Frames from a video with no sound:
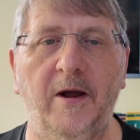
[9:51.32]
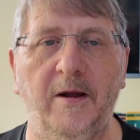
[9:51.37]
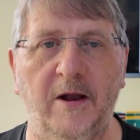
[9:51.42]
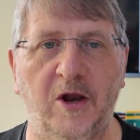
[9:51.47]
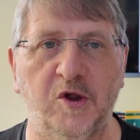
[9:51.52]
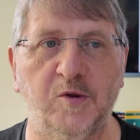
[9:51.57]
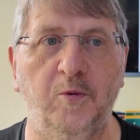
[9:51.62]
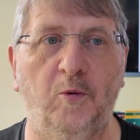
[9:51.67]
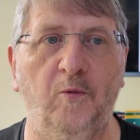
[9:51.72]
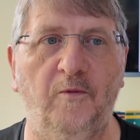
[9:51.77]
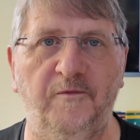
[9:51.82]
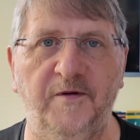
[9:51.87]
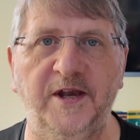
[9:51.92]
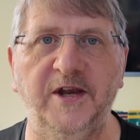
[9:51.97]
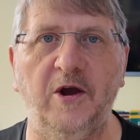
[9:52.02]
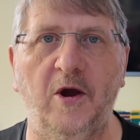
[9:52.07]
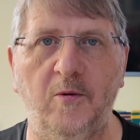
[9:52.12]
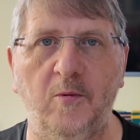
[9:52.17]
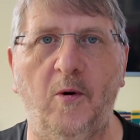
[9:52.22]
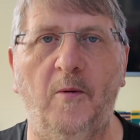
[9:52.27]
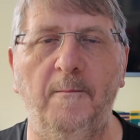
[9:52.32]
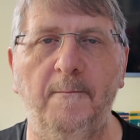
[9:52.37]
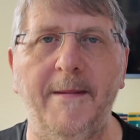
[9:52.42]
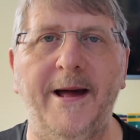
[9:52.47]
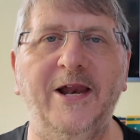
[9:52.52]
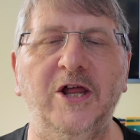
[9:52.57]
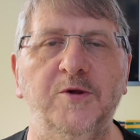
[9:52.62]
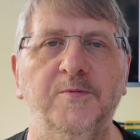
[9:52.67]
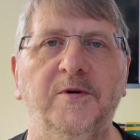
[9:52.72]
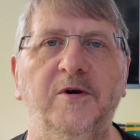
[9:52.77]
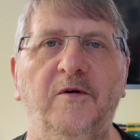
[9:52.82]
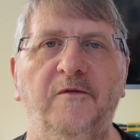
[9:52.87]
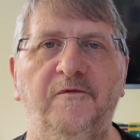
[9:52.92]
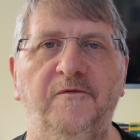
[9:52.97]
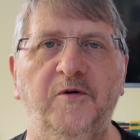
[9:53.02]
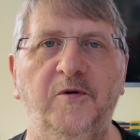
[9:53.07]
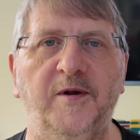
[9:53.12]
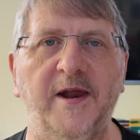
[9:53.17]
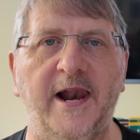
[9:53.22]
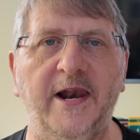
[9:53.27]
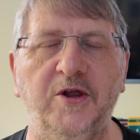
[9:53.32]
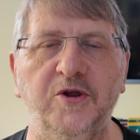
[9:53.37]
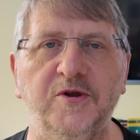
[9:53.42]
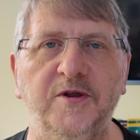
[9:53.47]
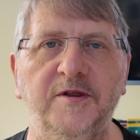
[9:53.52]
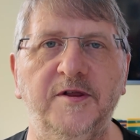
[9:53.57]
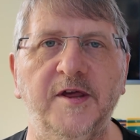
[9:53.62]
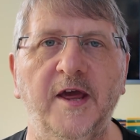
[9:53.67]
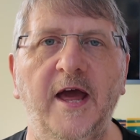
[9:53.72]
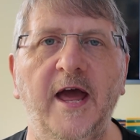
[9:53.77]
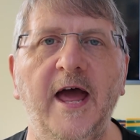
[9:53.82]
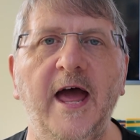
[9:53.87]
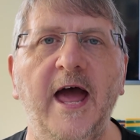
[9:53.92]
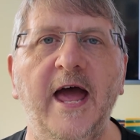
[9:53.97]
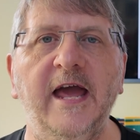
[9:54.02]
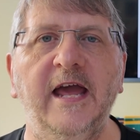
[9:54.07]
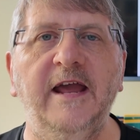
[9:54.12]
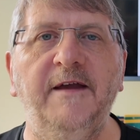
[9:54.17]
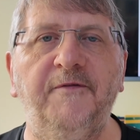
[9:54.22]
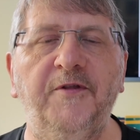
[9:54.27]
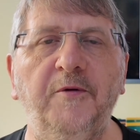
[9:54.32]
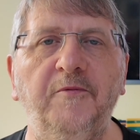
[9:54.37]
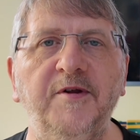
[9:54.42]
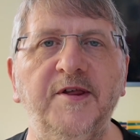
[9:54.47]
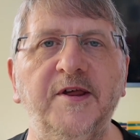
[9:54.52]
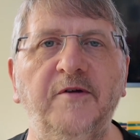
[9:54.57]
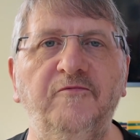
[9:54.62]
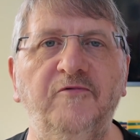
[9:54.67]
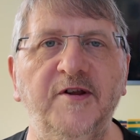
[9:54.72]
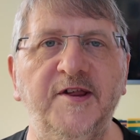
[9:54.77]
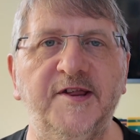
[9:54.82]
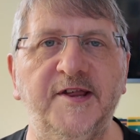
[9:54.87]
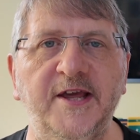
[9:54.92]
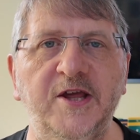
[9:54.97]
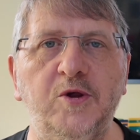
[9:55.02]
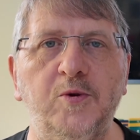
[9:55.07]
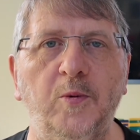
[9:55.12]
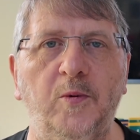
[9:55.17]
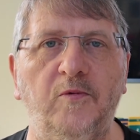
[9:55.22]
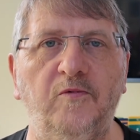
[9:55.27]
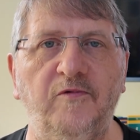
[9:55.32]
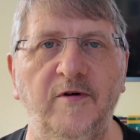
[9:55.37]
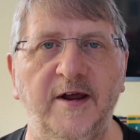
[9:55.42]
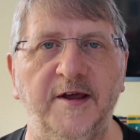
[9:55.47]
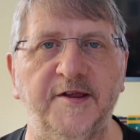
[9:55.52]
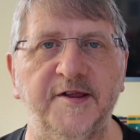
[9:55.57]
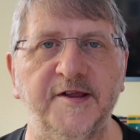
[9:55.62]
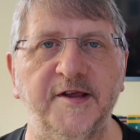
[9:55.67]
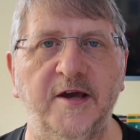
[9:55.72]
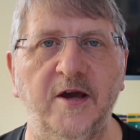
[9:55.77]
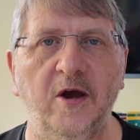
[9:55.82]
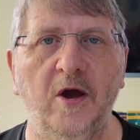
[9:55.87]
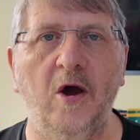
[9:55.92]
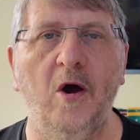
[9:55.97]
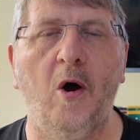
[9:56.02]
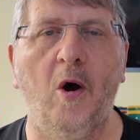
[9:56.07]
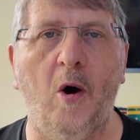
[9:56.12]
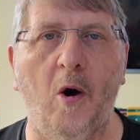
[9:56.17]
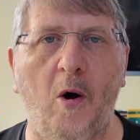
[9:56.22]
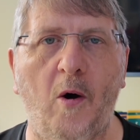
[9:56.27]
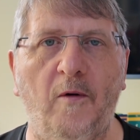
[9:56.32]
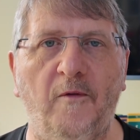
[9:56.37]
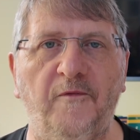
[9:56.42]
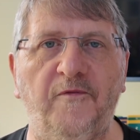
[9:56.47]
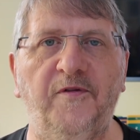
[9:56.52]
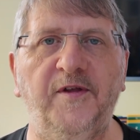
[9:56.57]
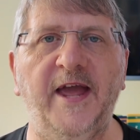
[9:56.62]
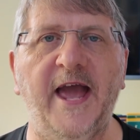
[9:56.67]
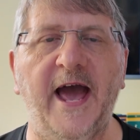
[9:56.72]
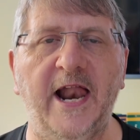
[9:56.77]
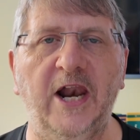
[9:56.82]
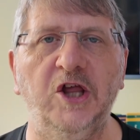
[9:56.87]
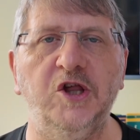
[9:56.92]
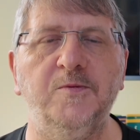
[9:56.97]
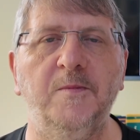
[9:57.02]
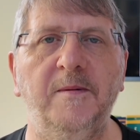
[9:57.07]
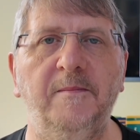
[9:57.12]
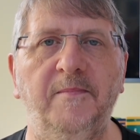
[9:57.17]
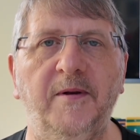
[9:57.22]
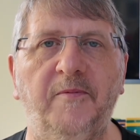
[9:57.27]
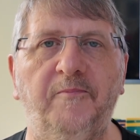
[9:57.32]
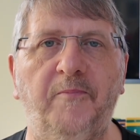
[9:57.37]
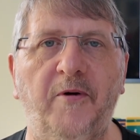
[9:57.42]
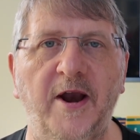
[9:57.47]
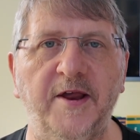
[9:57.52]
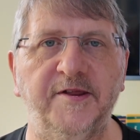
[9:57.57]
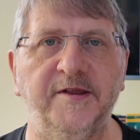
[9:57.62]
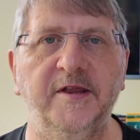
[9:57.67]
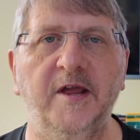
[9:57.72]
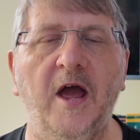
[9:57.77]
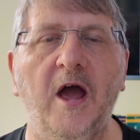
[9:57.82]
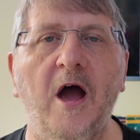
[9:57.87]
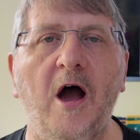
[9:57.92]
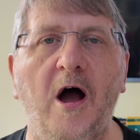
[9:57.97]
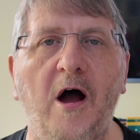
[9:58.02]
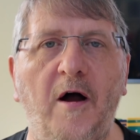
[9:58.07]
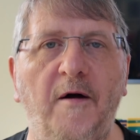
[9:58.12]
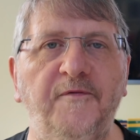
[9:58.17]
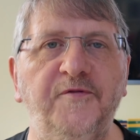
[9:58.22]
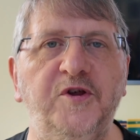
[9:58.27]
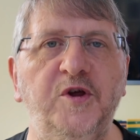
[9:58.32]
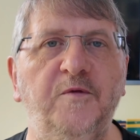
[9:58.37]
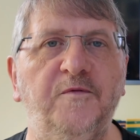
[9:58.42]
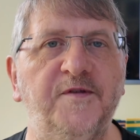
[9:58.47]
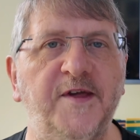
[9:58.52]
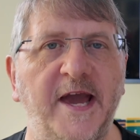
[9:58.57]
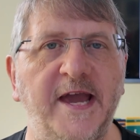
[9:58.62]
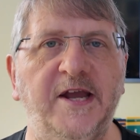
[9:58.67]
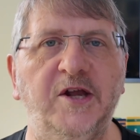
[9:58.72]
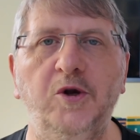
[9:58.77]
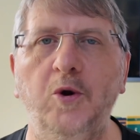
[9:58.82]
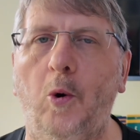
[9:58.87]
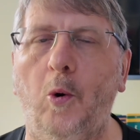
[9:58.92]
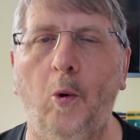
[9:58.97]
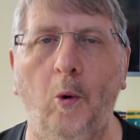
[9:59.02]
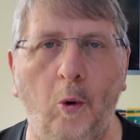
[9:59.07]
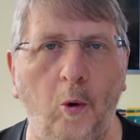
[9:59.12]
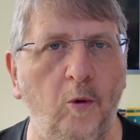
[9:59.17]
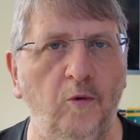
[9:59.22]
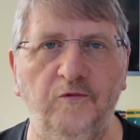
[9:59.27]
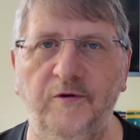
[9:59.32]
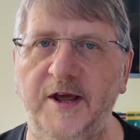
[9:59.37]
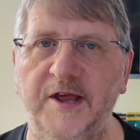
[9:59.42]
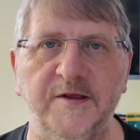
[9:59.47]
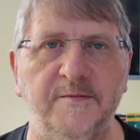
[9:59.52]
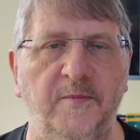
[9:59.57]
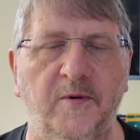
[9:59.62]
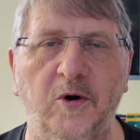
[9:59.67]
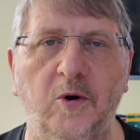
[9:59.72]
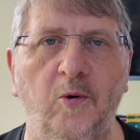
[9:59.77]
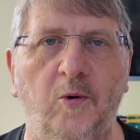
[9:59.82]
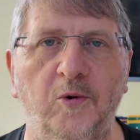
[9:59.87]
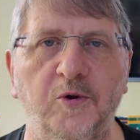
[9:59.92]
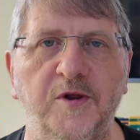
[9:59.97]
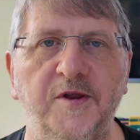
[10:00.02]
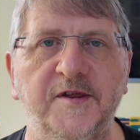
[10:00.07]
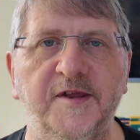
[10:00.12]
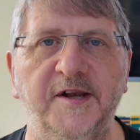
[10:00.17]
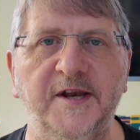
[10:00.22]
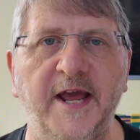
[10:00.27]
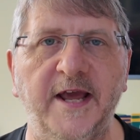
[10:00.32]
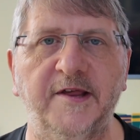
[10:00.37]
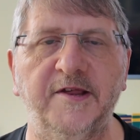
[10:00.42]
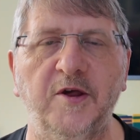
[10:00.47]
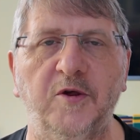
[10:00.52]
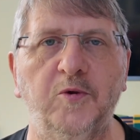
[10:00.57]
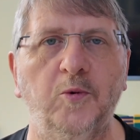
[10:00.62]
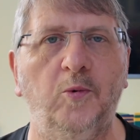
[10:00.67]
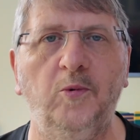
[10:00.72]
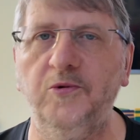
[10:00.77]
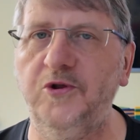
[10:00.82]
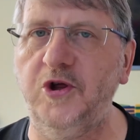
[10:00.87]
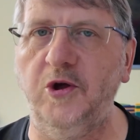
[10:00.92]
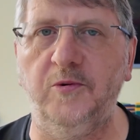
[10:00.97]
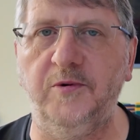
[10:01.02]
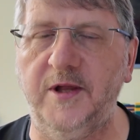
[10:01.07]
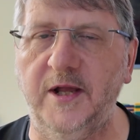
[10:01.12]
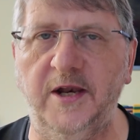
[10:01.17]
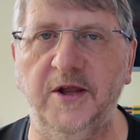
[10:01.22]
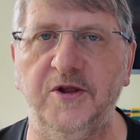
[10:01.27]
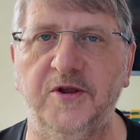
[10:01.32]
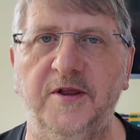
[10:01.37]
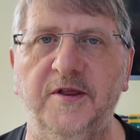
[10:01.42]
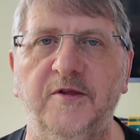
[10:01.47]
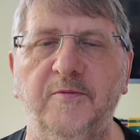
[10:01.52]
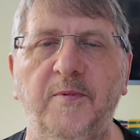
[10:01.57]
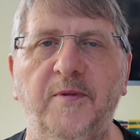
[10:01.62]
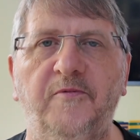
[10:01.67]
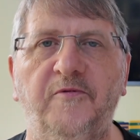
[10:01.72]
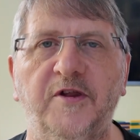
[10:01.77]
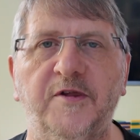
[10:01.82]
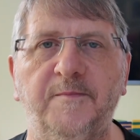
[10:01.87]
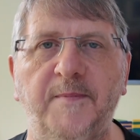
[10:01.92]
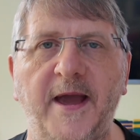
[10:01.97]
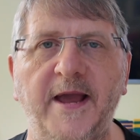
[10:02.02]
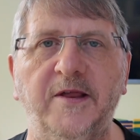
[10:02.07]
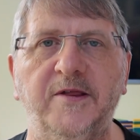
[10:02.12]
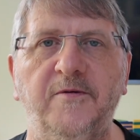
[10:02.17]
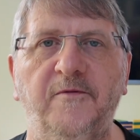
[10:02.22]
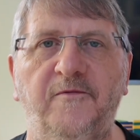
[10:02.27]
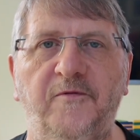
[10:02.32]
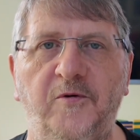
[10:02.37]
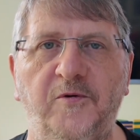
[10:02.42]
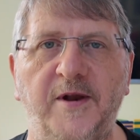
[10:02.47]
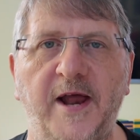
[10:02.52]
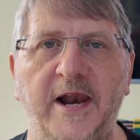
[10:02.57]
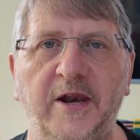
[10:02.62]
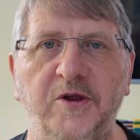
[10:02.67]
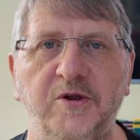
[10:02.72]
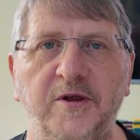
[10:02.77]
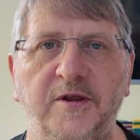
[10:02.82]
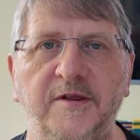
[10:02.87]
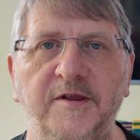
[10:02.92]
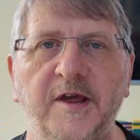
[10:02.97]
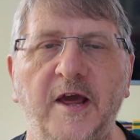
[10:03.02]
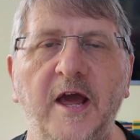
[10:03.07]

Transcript: short video on management of food allergens. If there is a residual risk of the allergen being present after you've taken all reasonable precautions and exercised all due diligence with respect to food allergens,